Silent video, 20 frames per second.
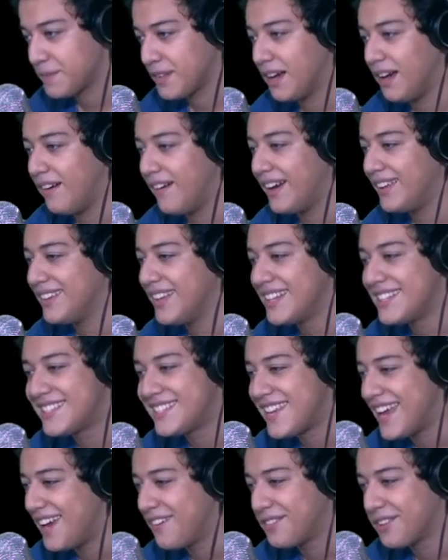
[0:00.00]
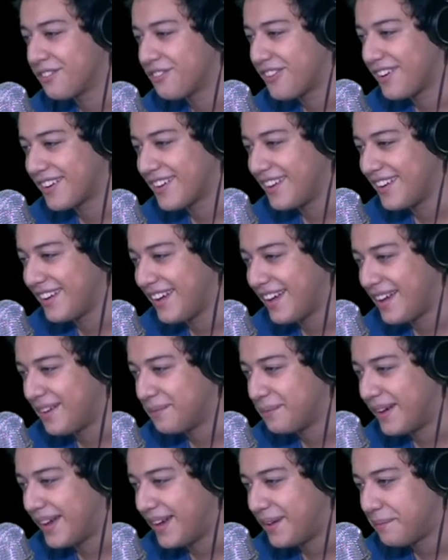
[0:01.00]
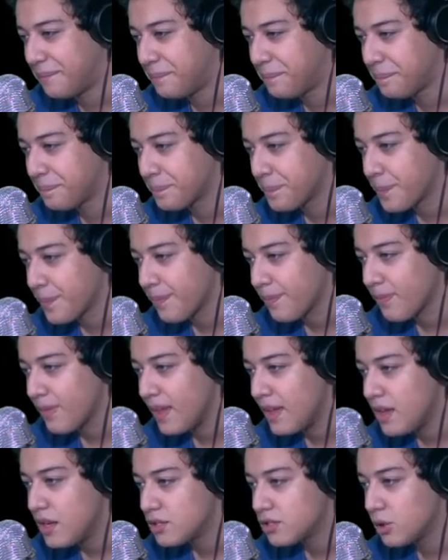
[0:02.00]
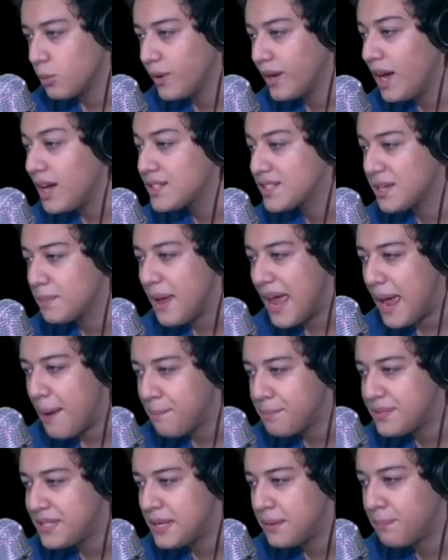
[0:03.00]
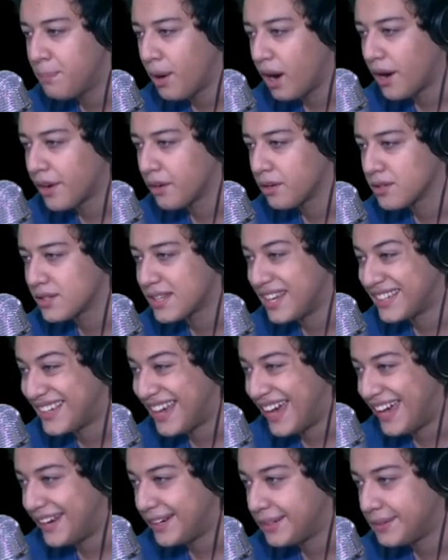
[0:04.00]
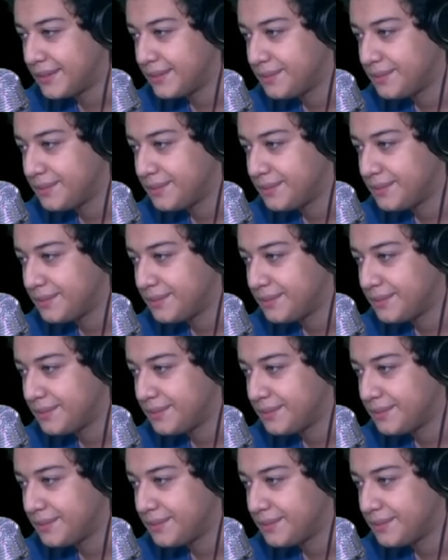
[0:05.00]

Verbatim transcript: Alright, let's save the fucking game, man. So we got some empty bottles again.